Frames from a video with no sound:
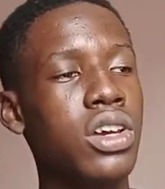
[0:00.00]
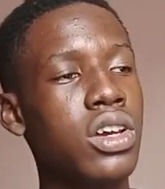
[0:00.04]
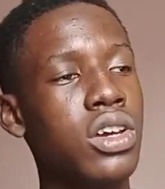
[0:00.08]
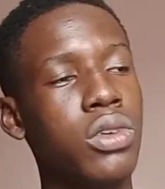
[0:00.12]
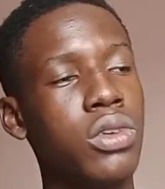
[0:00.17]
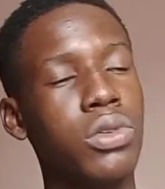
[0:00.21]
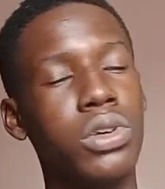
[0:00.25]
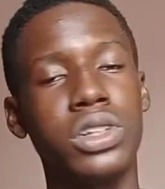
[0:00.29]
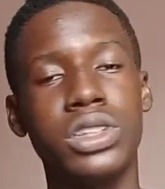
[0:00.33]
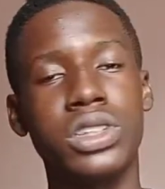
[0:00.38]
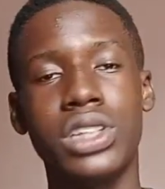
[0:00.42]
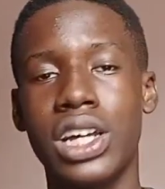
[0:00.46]

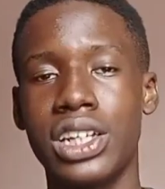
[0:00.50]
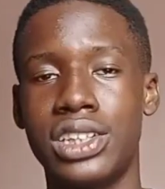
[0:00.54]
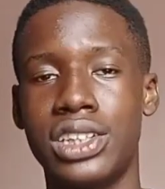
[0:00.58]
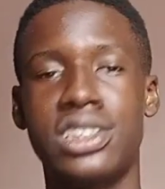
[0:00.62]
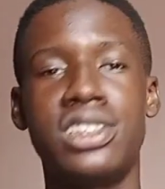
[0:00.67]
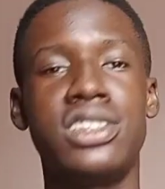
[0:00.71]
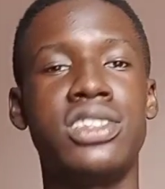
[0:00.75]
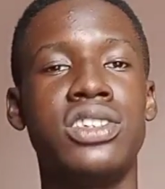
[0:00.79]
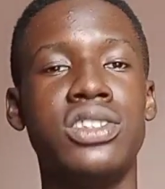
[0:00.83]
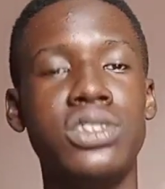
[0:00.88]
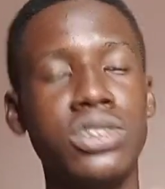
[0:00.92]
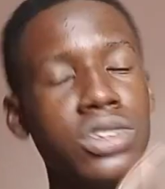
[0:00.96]
or that
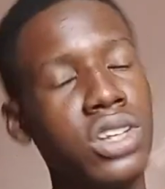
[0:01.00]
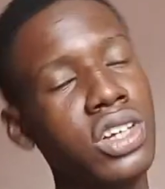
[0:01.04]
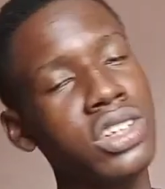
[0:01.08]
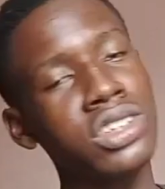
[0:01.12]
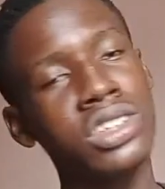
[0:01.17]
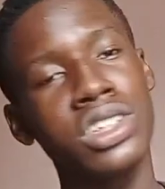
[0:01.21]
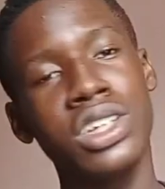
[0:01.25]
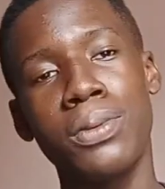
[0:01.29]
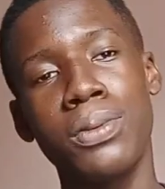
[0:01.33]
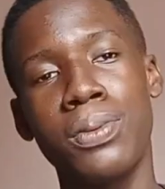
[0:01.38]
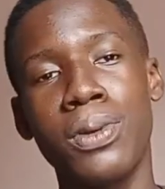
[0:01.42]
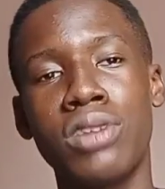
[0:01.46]
you just
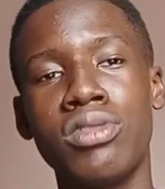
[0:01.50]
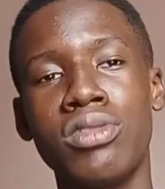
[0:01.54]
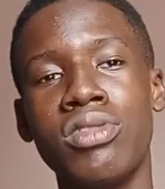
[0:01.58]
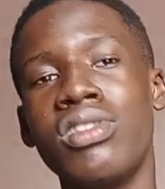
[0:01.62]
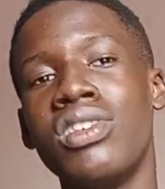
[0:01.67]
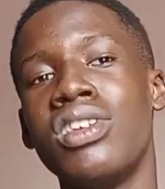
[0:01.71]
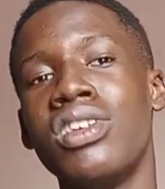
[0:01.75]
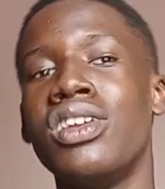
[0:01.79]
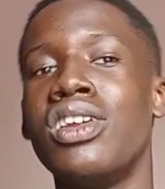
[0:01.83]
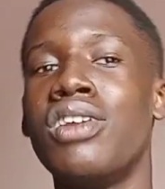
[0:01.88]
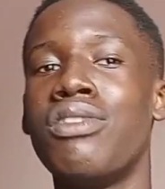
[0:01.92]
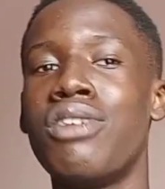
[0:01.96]
keep on
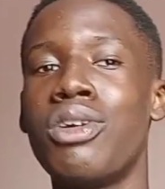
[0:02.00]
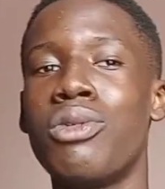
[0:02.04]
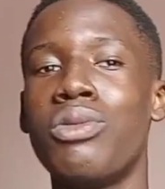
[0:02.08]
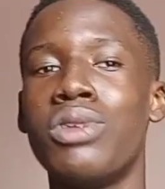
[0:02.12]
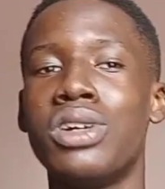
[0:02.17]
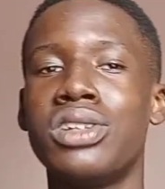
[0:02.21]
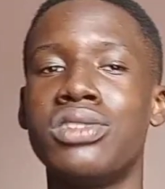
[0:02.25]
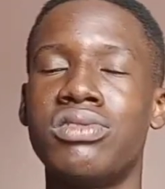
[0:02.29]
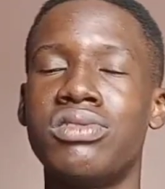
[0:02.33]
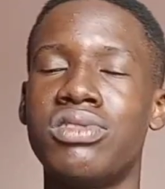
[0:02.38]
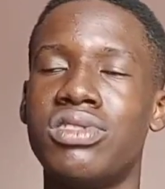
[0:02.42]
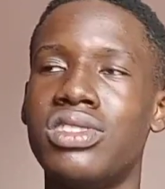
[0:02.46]
living with
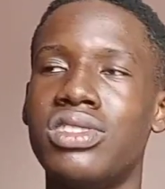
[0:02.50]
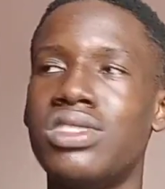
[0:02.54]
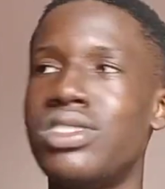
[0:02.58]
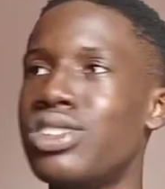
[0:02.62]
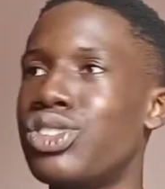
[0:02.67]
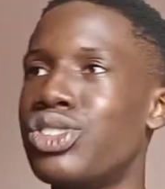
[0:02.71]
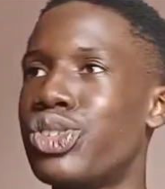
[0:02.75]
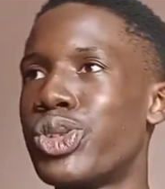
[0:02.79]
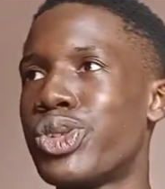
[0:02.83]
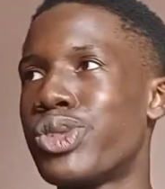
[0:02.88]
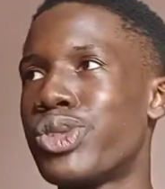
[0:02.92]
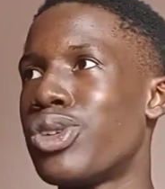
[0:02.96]

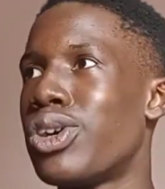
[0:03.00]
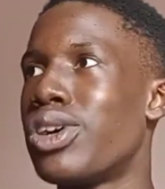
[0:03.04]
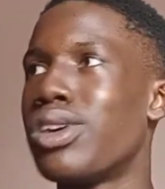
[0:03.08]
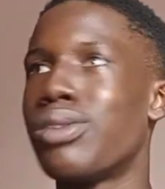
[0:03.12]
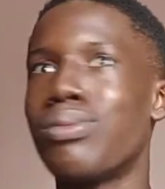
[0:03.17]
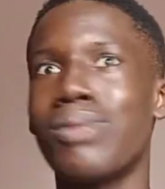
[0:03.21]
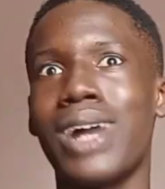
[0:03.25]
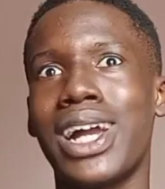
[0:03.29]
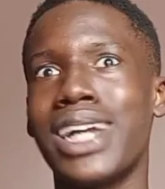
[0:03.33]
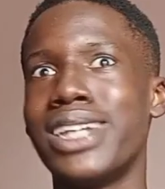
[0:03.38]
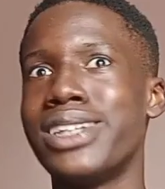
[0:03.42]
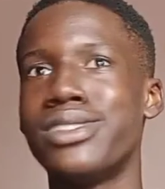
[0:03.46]
this strong
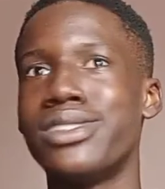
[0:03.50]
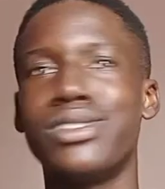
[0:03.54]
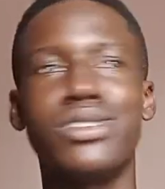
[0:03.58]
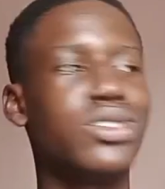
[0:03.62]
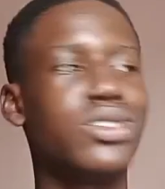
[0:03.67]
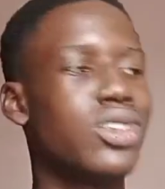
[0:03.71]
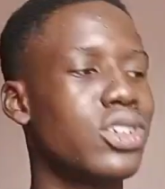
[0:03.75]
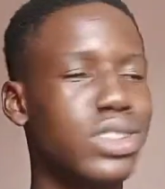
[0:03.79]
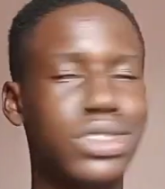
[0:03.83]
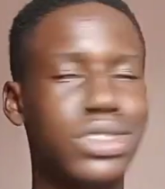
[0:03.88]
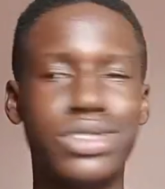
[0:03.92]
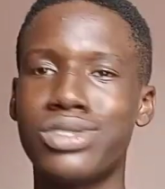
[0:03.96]
mind,
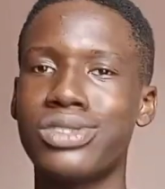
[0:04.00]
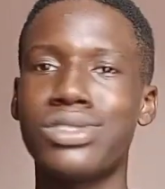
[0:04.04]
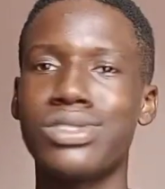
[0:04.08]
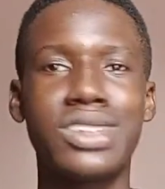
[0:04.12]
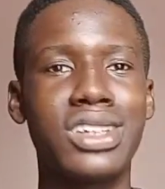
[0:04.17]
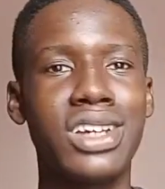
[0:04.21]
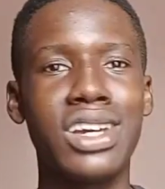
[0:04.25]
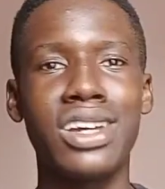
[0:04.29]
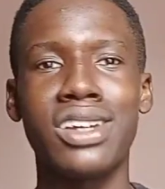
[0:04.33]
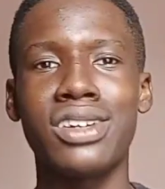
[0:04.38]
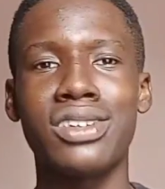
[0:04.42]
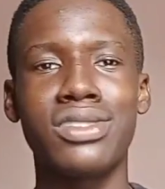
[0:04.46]
just
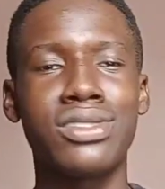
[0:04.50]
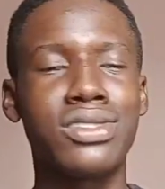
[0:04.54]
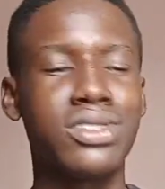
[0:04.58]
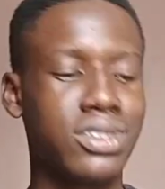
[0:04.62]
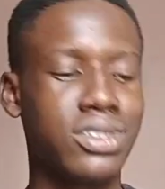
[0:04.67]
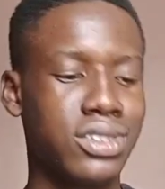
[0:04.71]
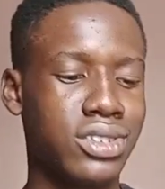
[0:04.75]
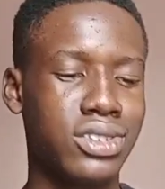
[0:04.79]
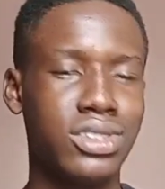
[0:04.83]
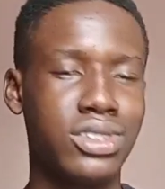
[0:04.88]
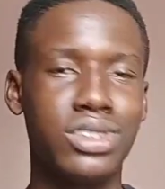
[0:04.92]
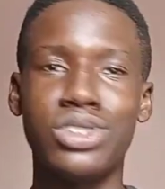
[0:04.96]
get
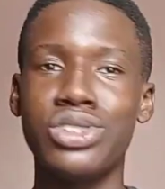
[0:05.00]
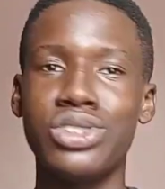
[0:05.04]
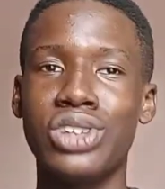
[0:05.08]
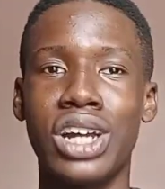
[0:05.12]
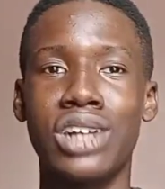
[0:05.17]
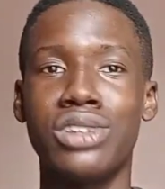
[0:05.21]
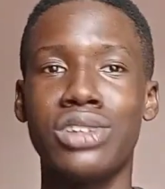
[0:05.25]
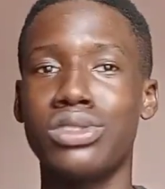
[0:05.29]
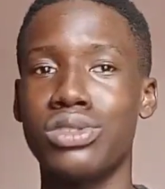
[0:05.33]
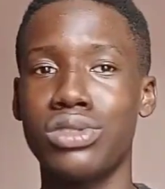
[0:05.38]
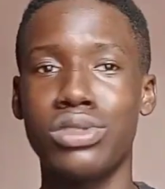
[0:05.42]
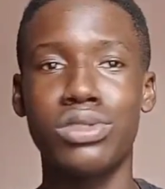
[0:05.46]
you
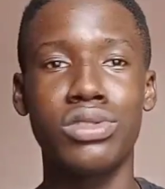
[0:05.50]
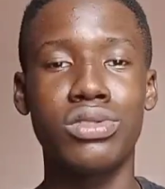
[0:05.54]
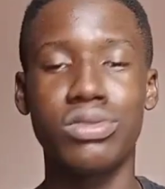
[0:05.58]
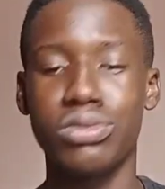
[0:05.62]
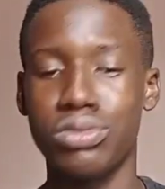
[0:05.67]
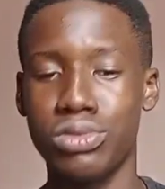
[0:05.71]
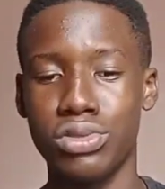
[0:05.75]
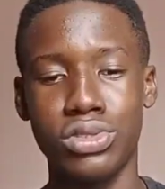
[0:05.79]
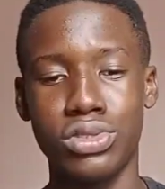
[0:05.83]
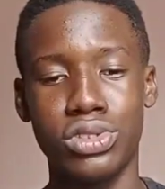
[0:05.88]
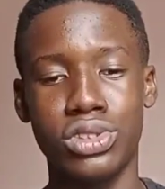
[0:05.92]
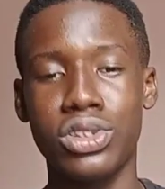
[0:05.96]
can
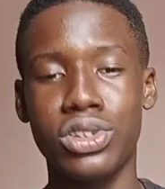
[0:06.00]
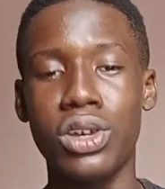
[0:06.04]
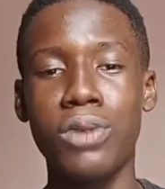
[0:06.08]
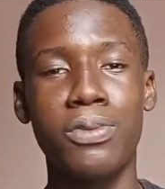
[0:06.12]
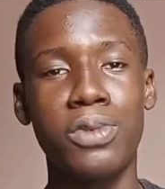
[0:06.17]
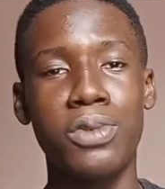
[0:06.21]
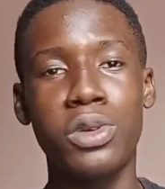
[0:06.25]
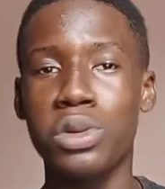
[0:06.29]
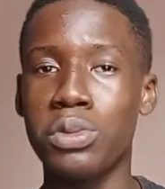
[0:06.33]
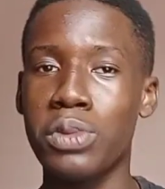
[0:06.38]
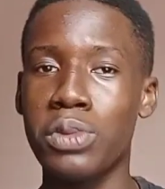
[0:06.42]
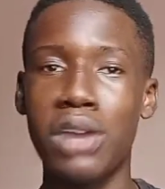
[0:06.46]
stop
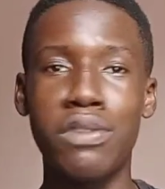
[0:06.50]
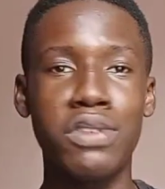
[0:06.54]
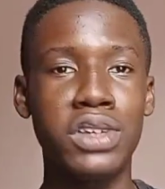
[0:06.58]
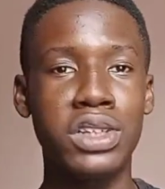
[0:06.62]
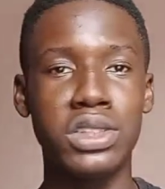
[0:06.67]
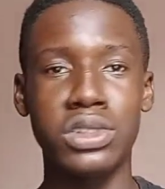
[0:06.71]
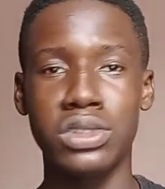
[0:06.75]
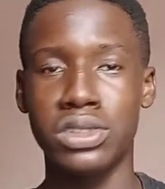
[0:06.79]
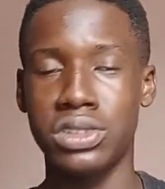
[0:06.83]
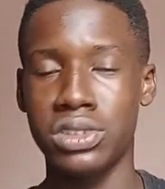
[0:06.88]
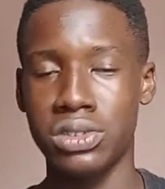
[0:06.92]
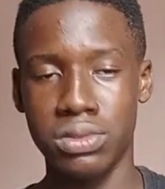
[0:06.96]
viewing my
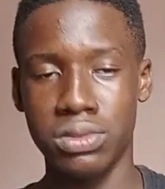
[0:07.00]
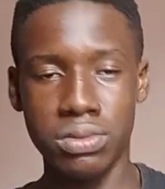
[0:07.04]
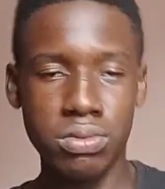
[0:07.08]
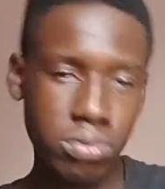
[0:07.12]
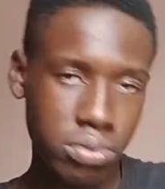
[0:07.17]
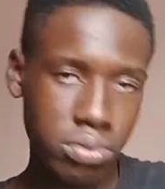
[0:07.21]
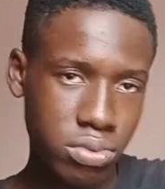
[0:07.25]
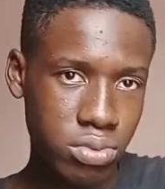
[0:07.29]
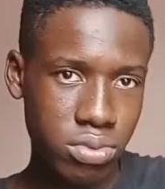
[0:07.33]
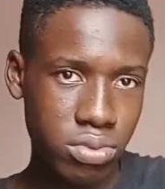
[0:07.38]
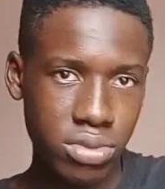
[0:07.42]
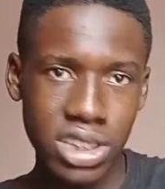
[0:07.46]
videos.
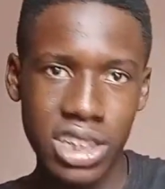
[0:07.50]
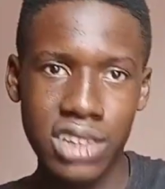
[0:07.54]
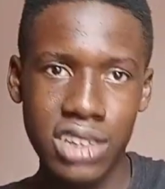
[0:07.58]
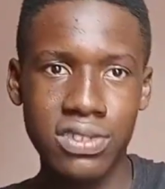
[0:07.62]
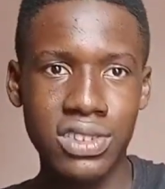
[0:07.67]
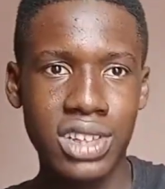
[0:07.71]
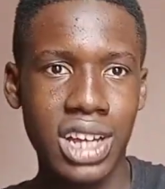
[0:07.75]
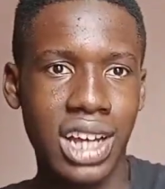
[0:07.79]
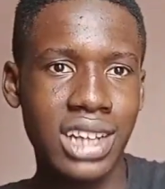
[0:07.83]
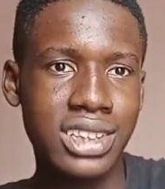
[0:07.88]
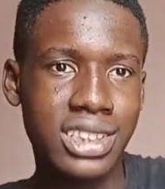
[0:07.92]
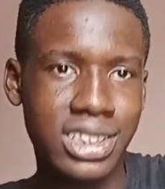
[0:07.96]
If
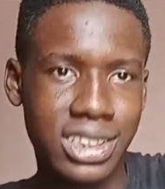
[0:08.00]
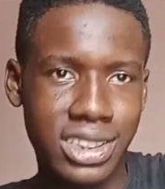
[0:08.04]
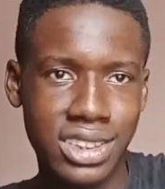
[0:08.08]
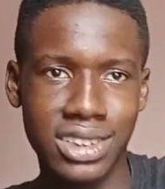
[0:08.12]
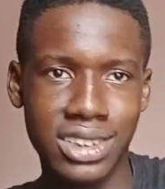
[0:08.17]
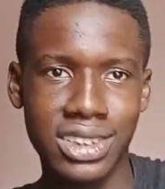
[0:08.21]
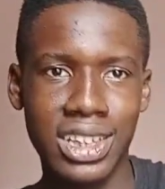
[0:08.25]
that's